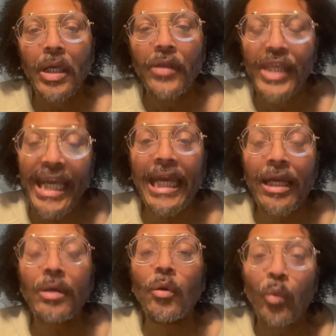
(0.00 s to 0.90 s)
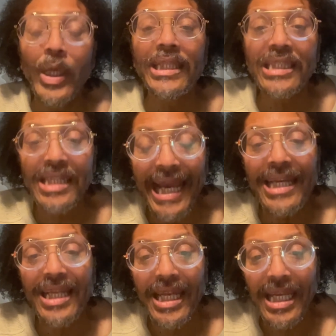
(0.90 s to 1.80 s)
then when
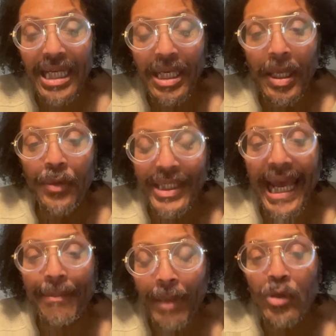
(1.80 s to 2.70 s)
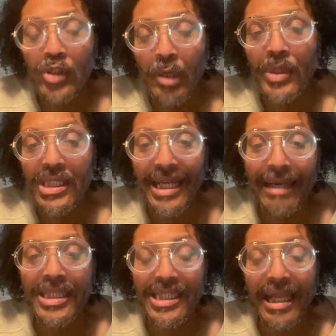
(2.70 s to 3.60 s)
that most numerous
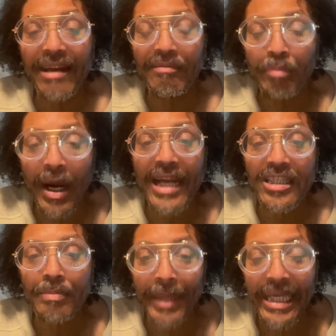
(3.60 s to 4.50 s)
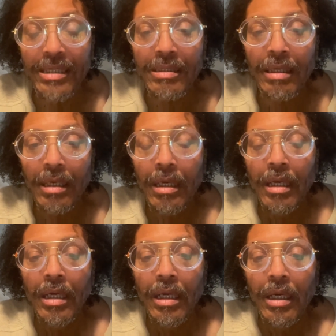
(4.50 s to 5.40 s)
legislative branch speaks,
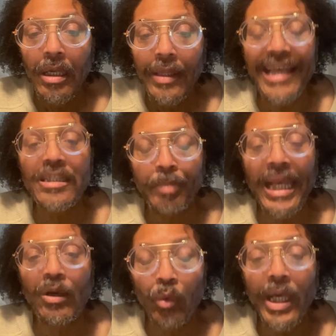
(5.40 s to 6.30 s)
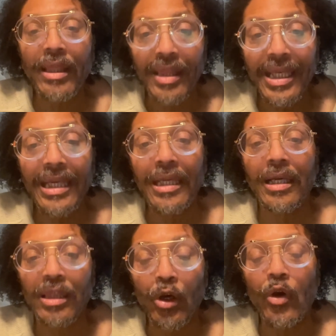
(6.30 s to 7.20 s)
they speak with the
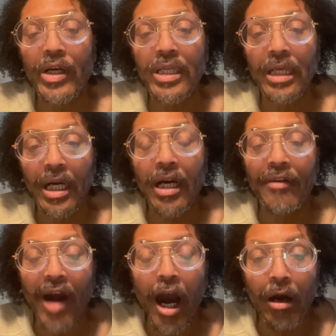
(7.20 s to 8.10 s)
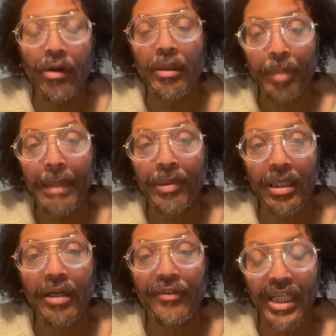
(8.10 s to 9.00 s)
authority of all the people
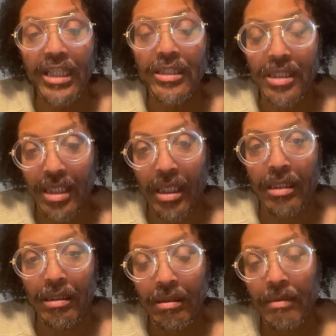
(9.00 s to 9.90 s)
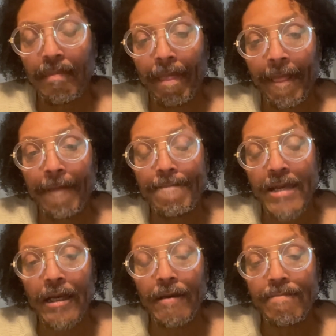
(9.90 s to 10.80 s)
of each state.
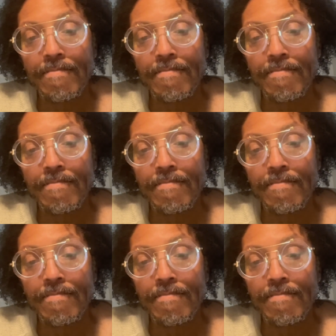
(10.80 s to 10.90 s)
Okay?